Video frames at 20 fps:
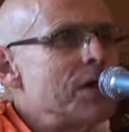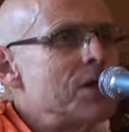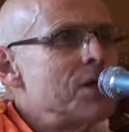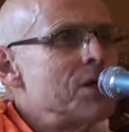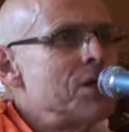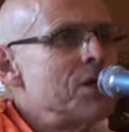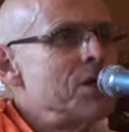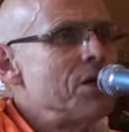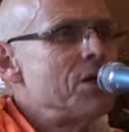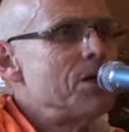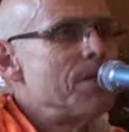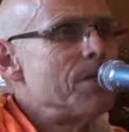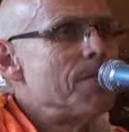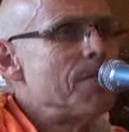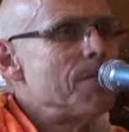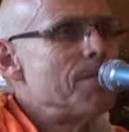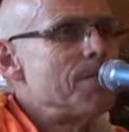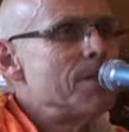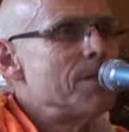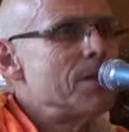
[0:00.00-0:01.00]
actually
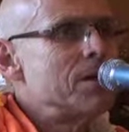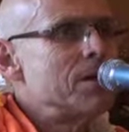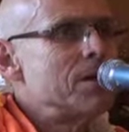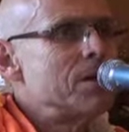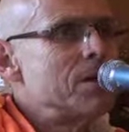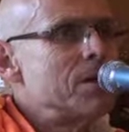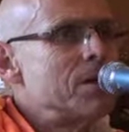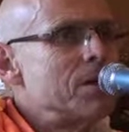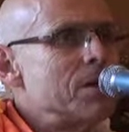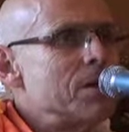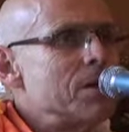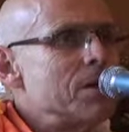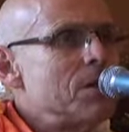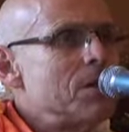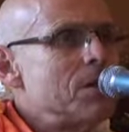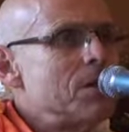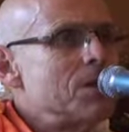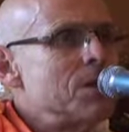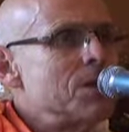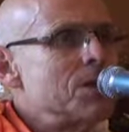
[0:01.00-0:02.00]

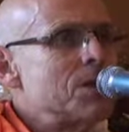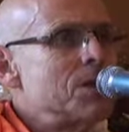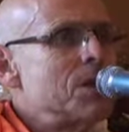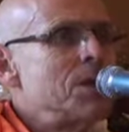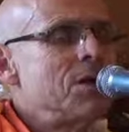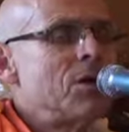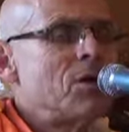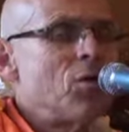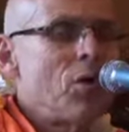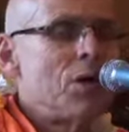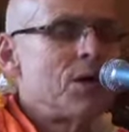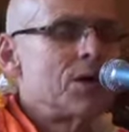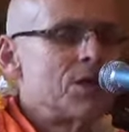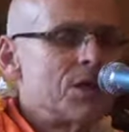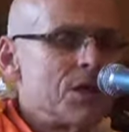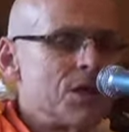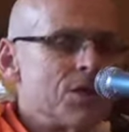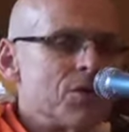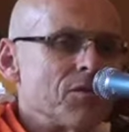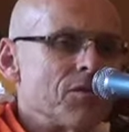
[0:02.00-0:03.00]
see the
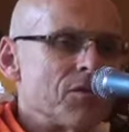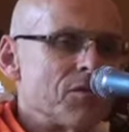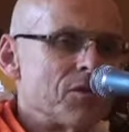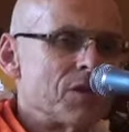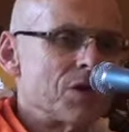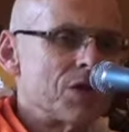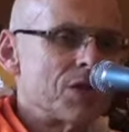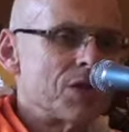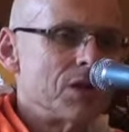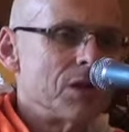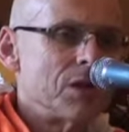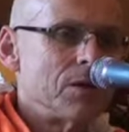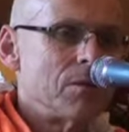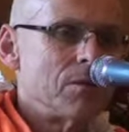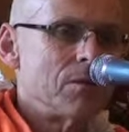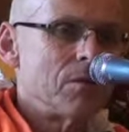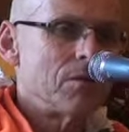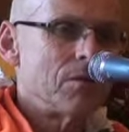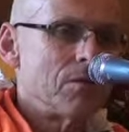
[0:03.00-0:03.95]
qualities of Krishna